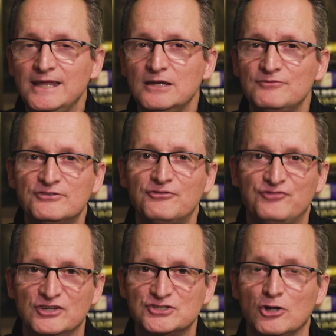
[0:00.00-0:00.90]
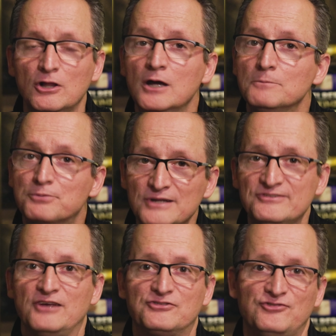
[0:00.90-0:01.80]
any of its official
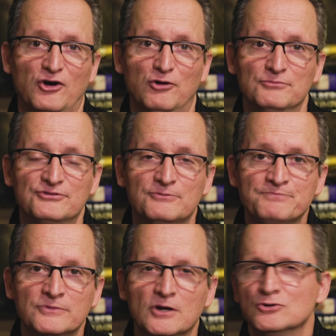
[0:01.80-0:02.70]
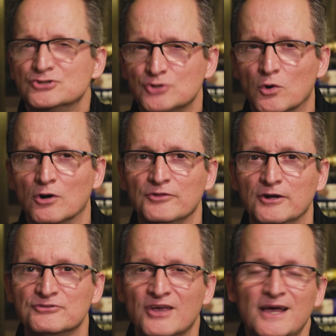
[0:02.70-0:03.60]
princess films. Oh sure,
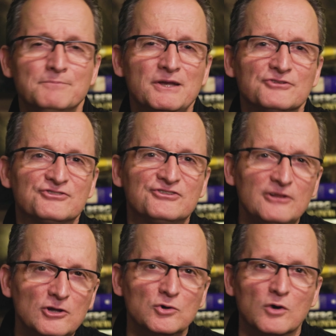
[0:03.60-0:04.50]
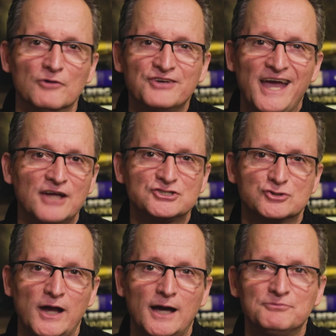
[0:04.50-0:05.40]
there's been a slew of cash
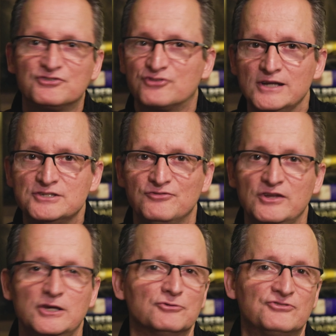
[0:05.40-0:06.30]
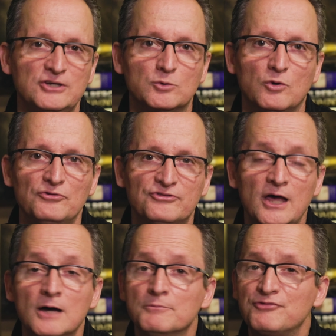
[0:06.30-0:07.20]
grab straight-to-video sequels,
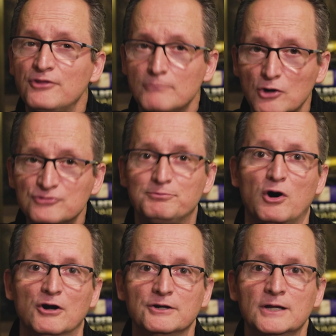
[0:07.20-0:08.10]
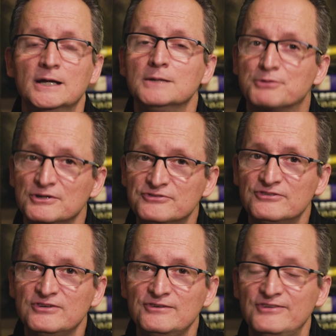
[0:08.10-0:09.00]
but for the most part,
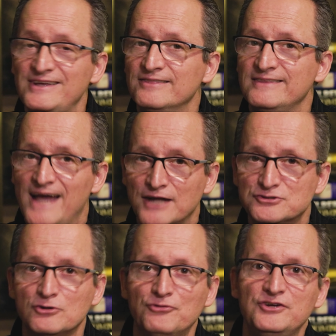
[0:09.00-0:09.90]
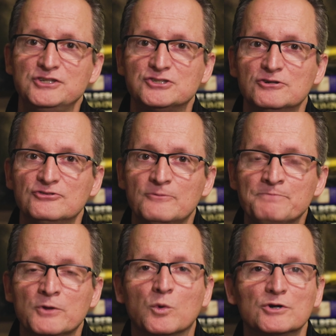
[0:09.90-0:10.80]
princesses in theatrical features
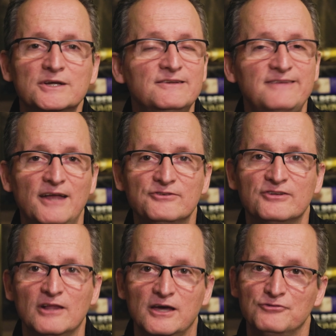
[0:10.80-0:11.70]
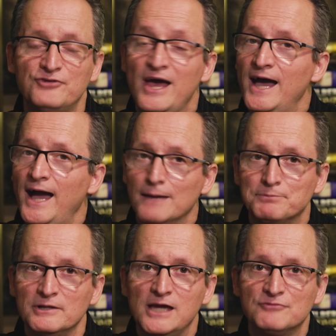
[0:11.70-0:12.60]
were content to live
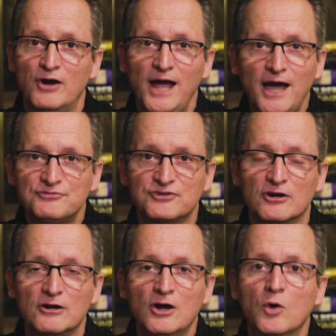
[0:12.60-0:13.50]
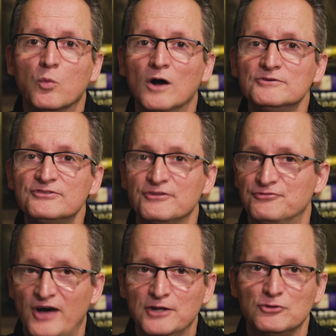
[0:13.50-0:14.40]
happily ever after once the
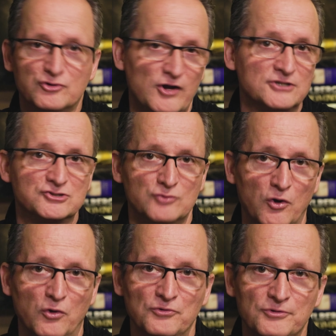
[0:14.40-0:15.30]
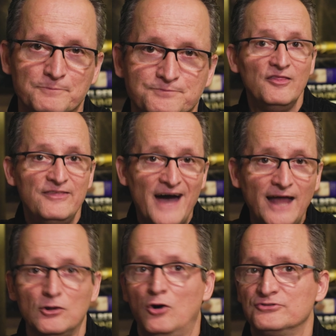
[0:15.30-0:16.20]
final credits rolled.
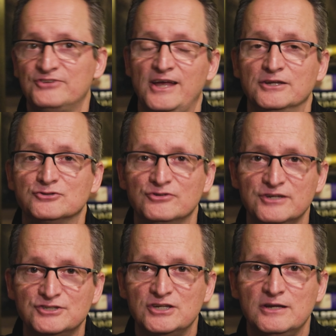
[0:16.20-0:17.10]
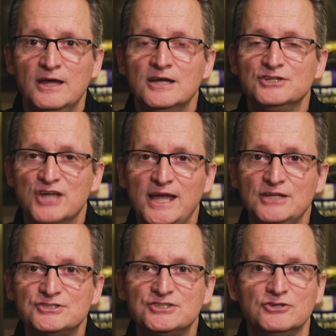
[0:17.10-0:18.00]
That long-standing tradition
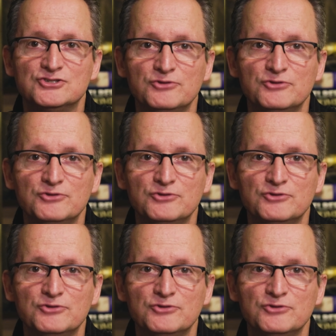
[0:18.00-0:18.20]
changed in